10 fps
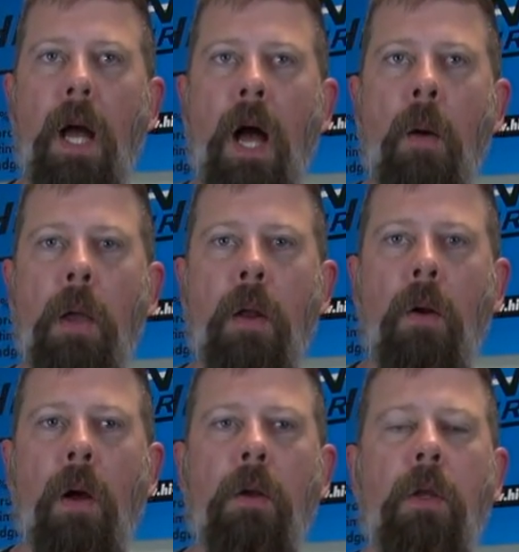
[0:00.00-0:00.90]
Go
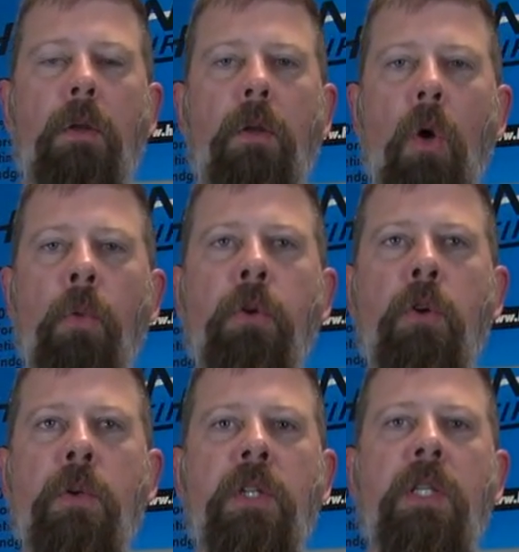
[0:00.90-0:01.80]
through
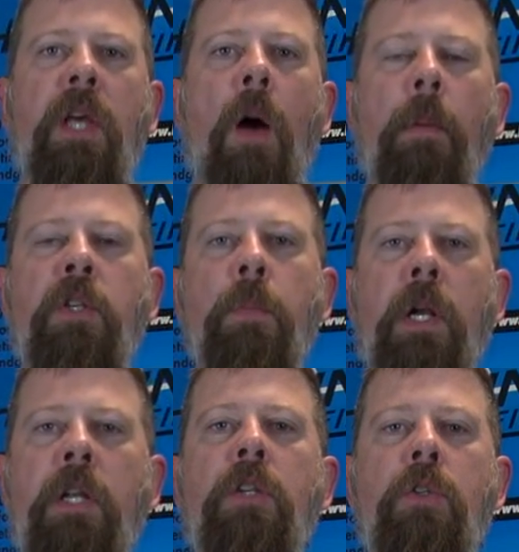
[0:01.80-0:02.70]
your receipts. How much
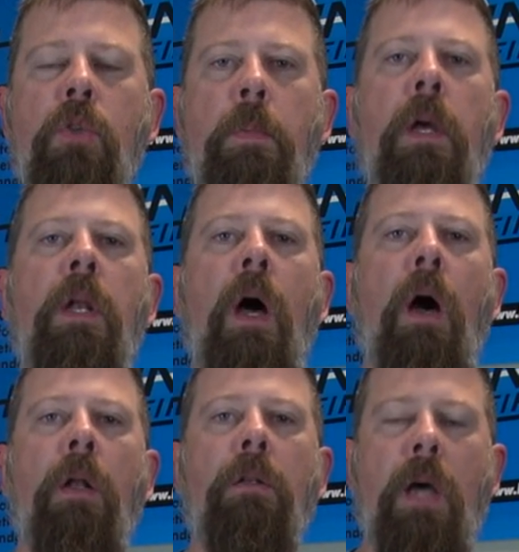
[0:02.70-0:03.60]
money did you spend
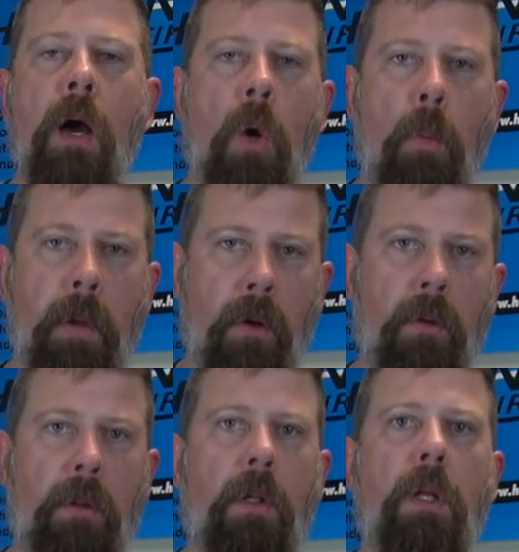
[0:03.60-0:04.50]
on Taco
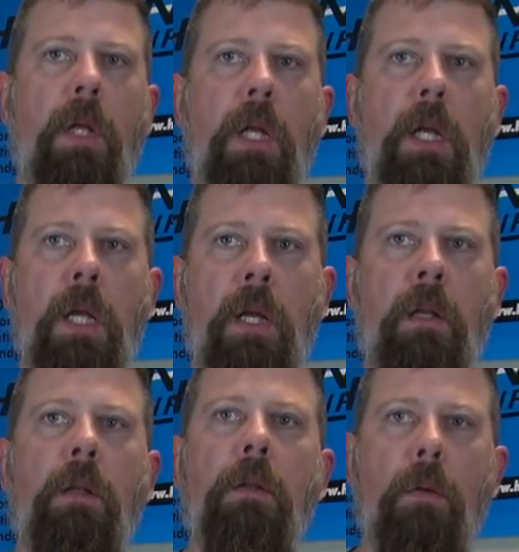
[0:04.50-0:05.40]
Bell
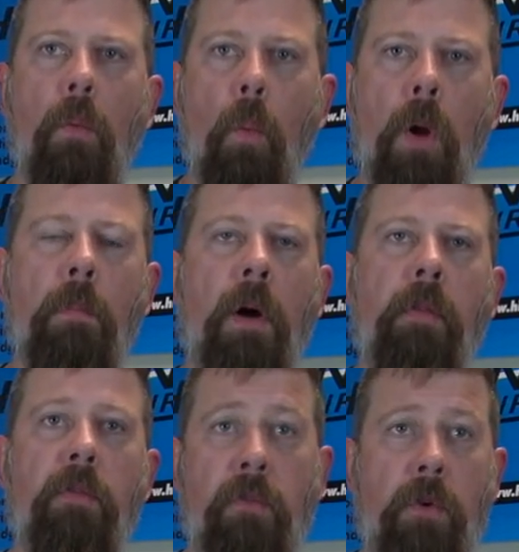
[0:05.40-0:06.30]
in 1
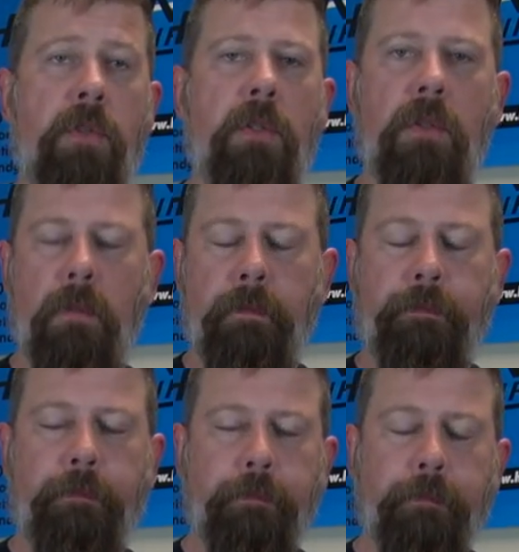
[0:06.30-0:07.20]
month versus?
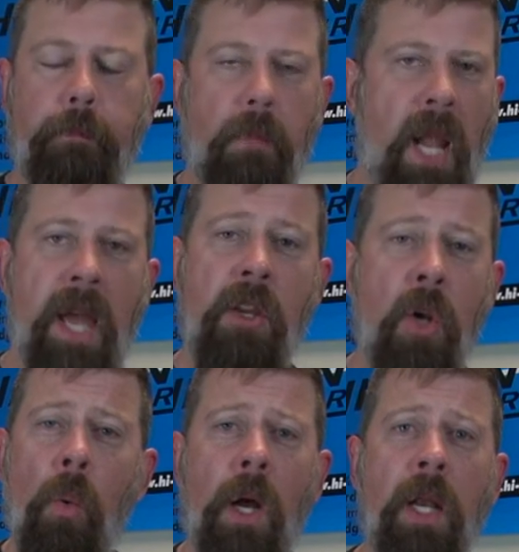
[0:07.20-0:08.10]
And you
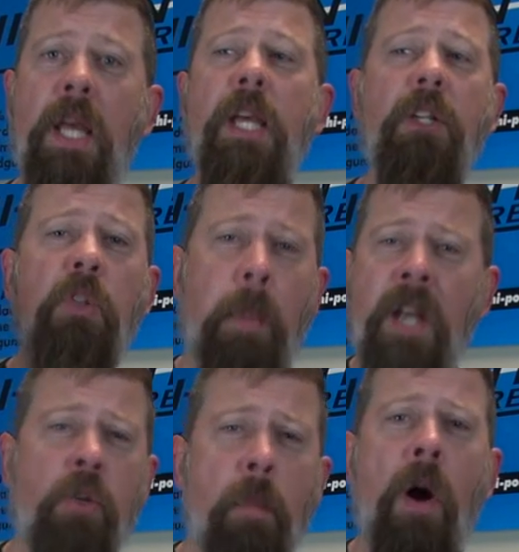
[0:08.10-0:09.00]
know what?
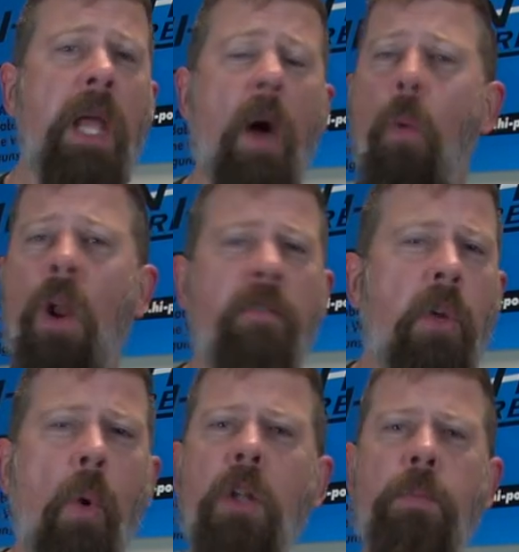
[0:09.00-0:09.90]
Spend your money on whatever
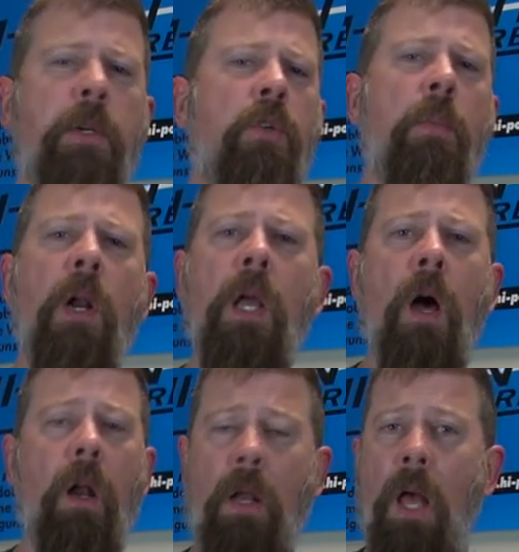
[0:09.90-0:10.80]
you want to spend your money
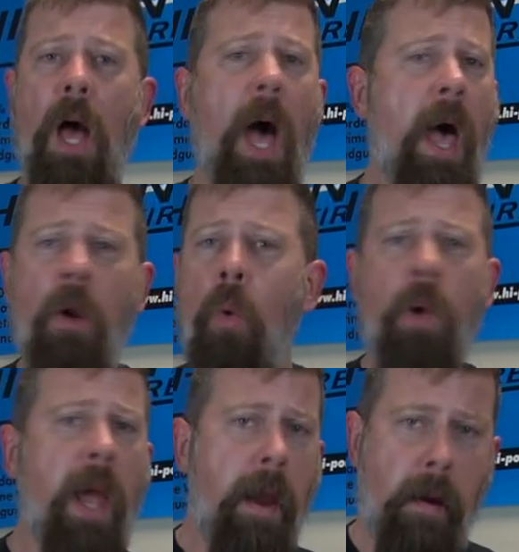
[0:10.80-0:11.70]
on. I don't
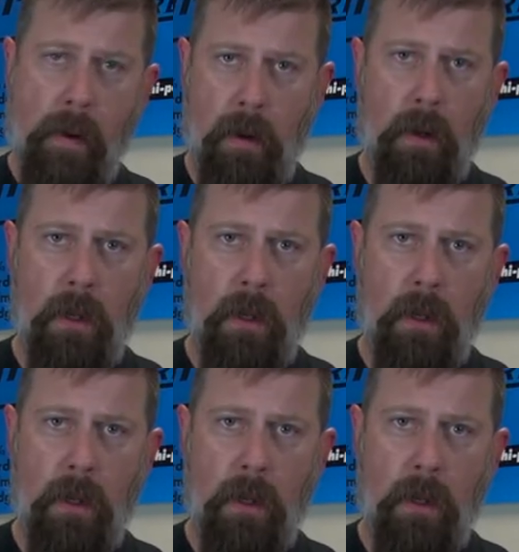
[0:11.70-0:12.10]
care.